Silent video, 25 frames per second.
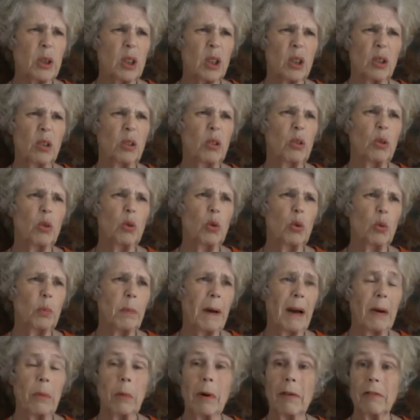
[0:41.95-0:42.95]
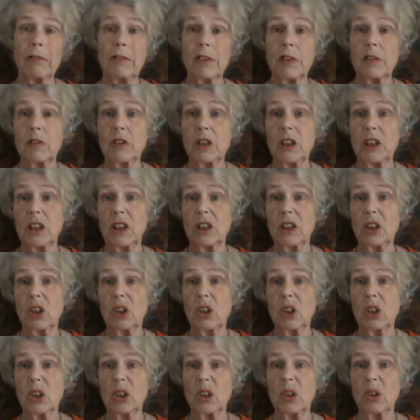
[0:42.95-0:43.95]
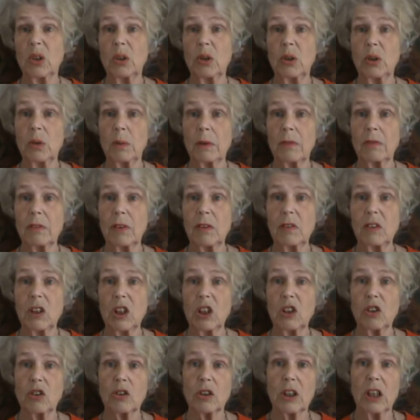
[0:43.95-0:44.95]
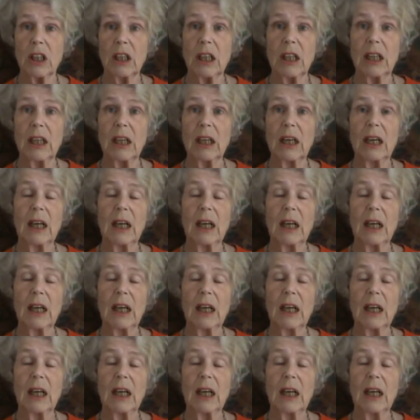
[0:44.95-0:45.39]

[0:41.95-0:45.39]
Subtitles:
to about 152 153,